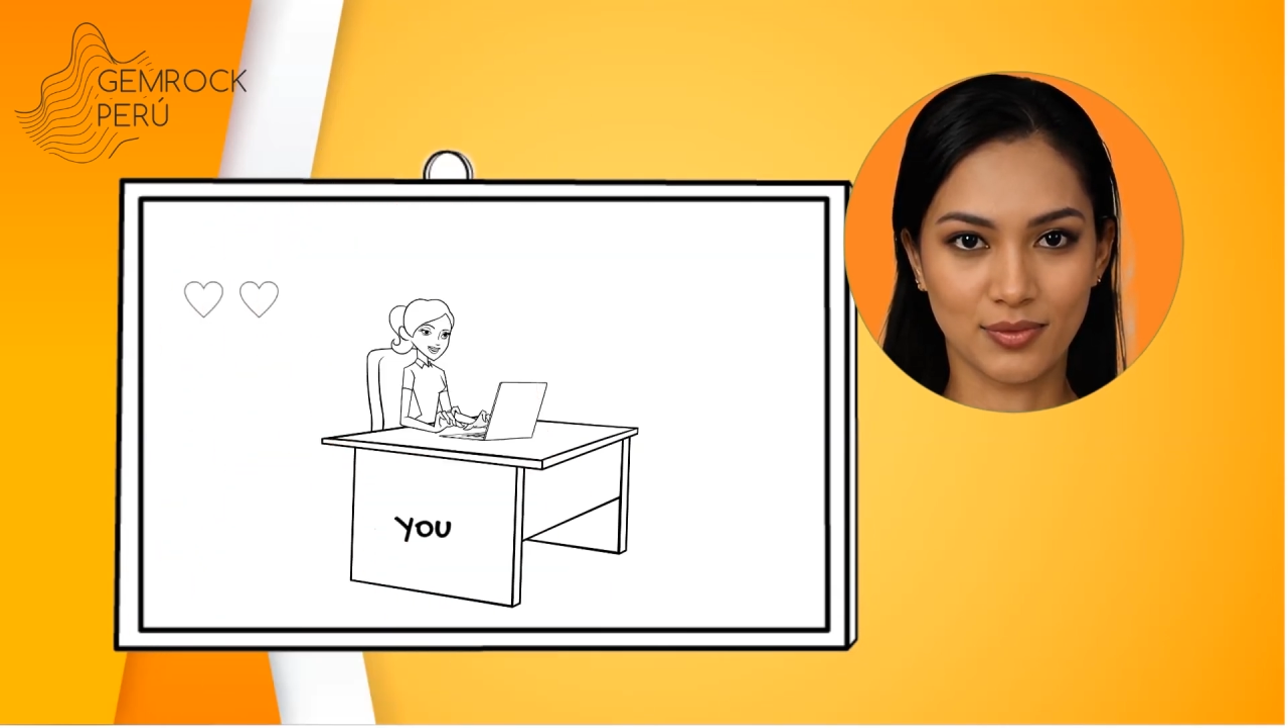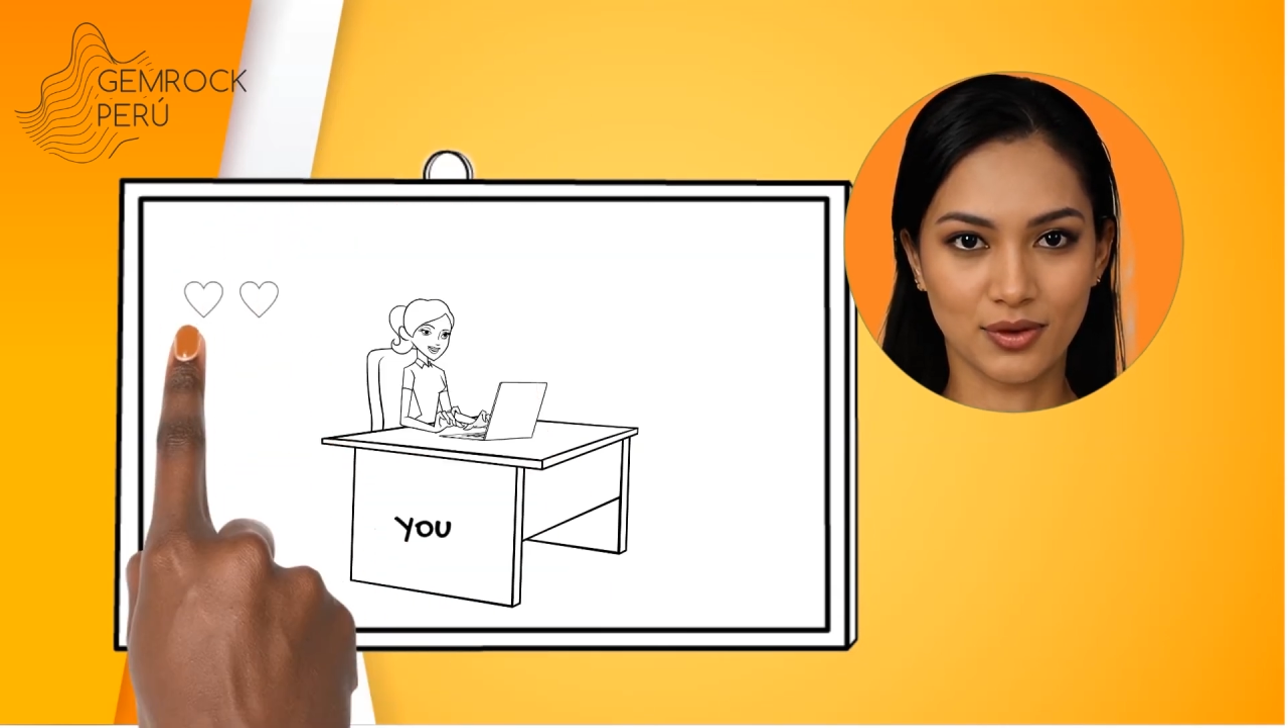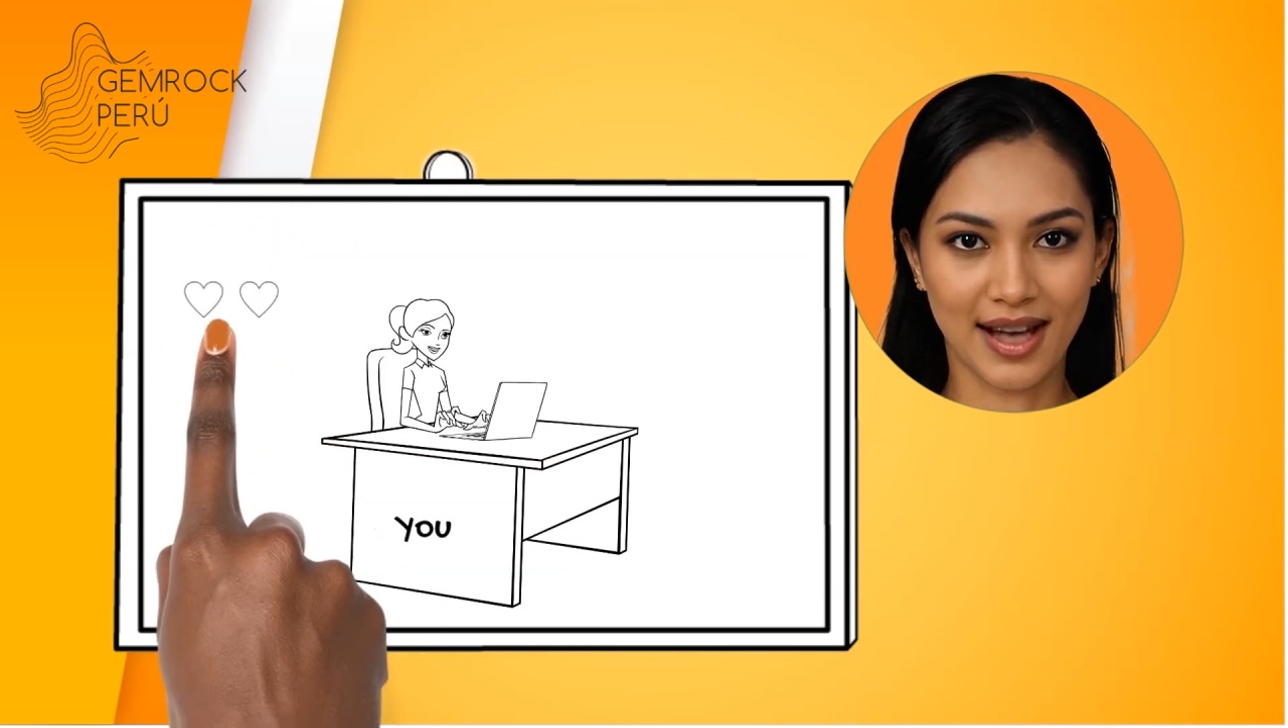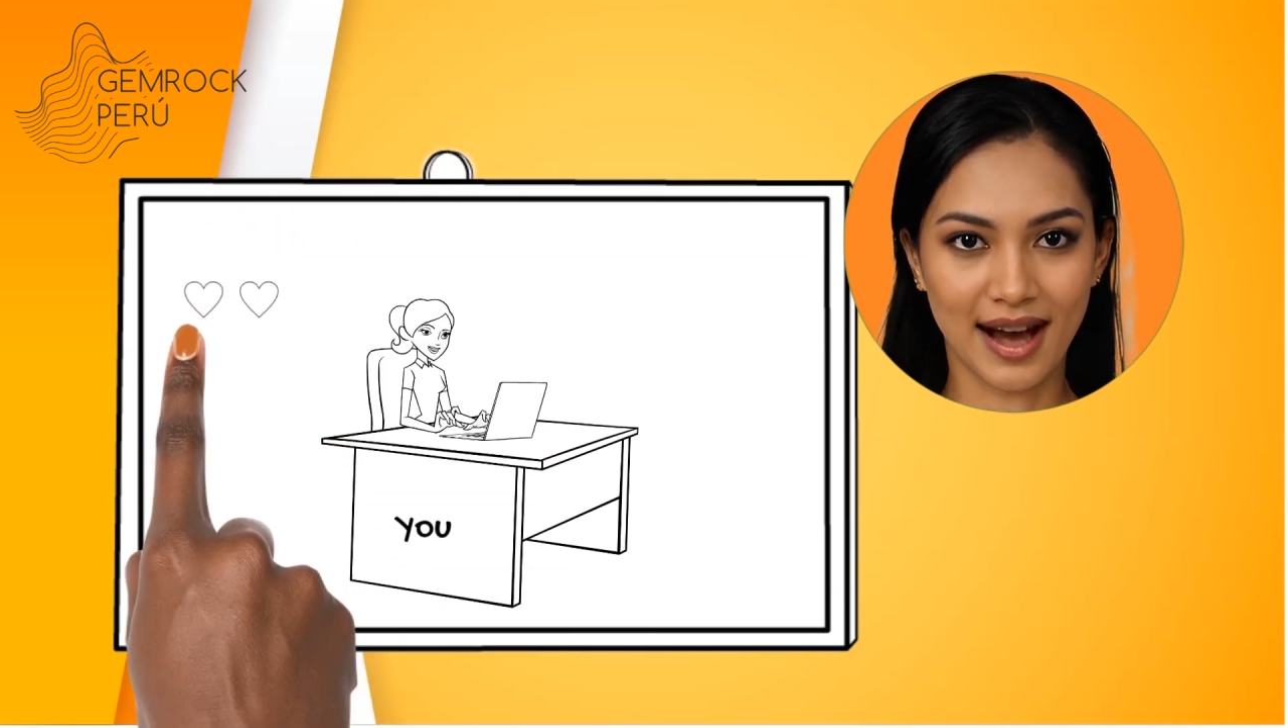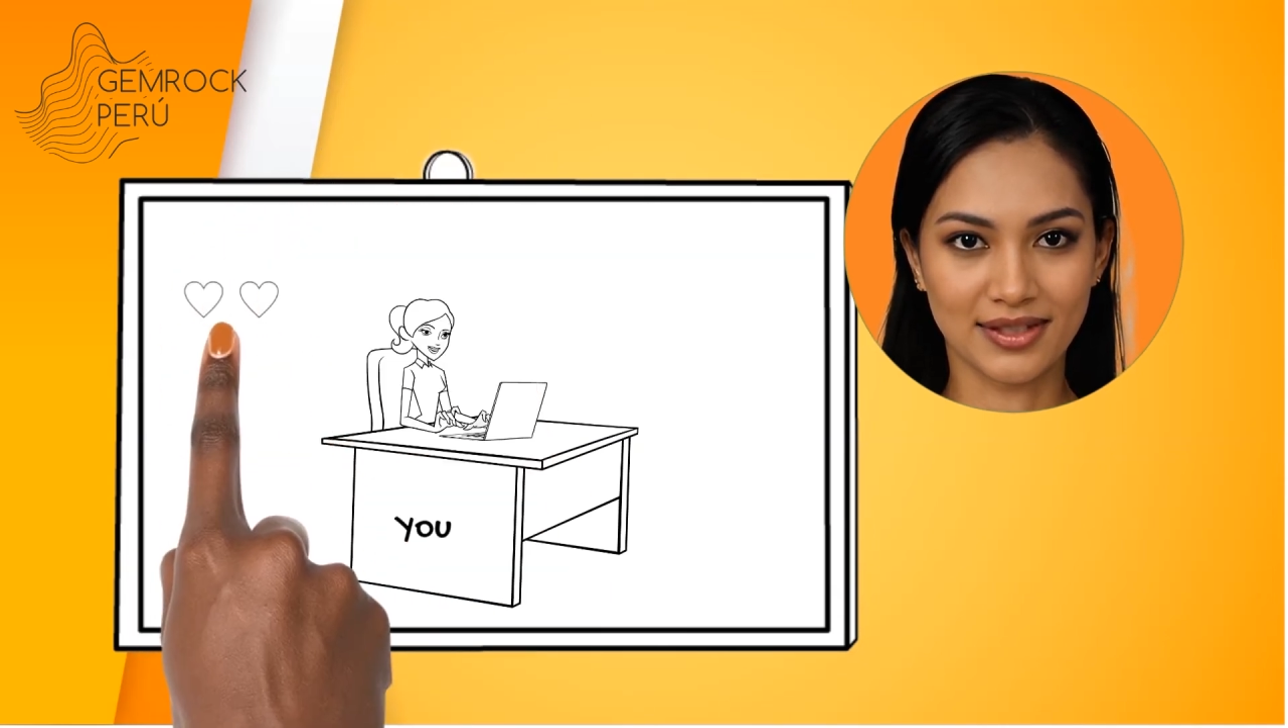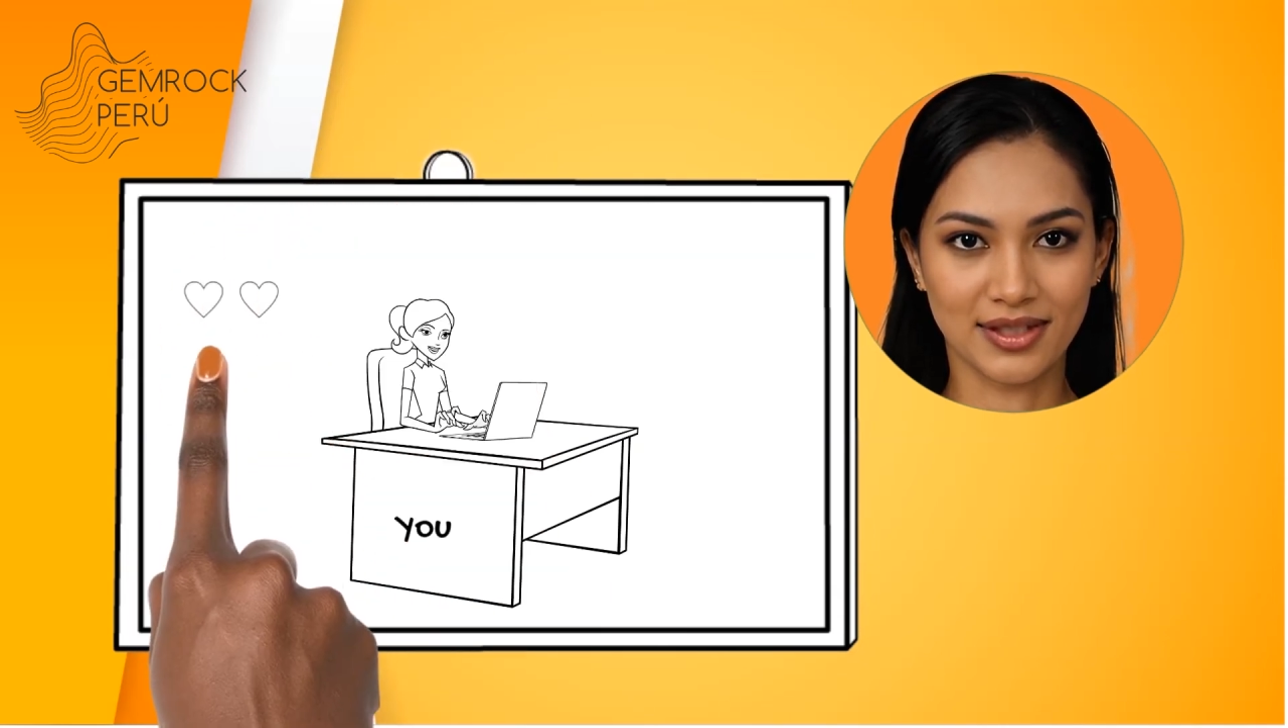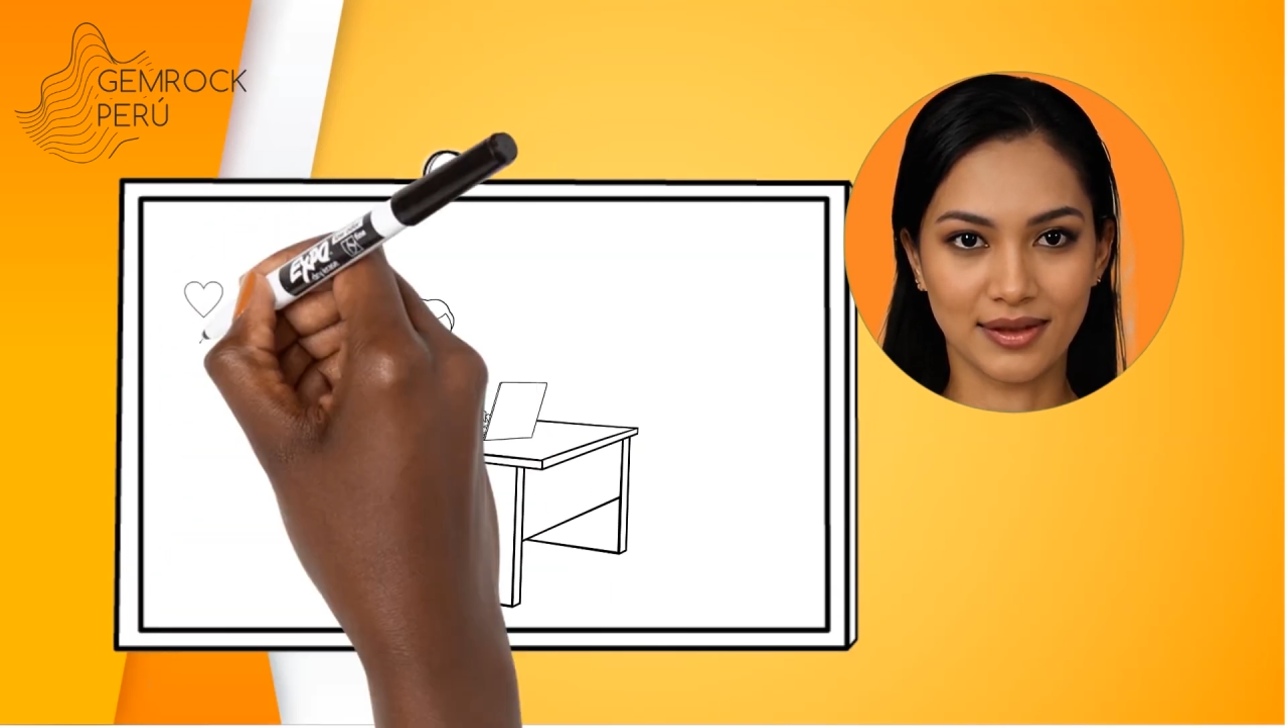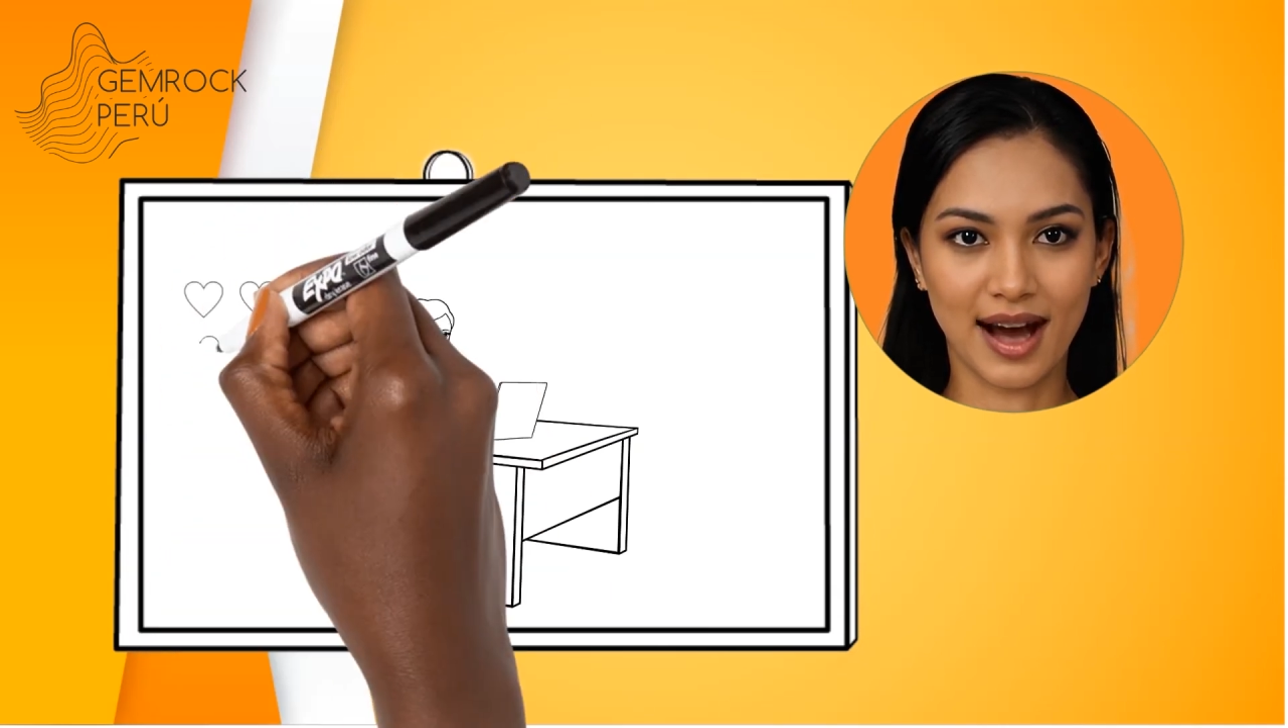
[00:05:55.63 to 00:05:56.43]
you will get,